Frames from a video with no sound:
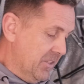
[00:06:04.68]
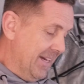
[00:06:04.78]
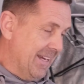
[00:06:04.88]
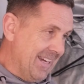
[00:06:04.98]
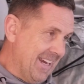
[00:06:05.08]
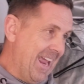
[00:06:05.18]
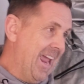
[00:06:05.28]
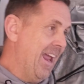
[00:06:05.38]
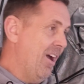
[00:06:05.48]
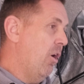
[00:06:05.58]
Taking
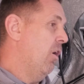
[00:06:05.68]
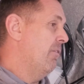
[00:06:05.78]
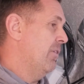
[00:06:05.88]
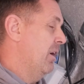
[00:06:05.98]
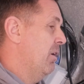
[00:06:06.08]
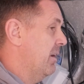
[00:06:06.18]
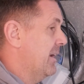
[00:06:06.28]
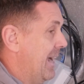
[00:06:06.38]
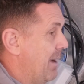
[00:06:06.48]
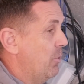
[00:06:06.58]
care of a
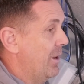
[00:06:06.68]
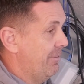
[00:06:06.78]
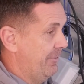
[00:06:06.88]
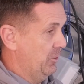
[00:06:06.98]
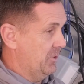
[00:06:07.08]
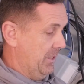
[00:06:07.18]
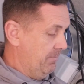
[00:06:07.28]
CarboAir filter.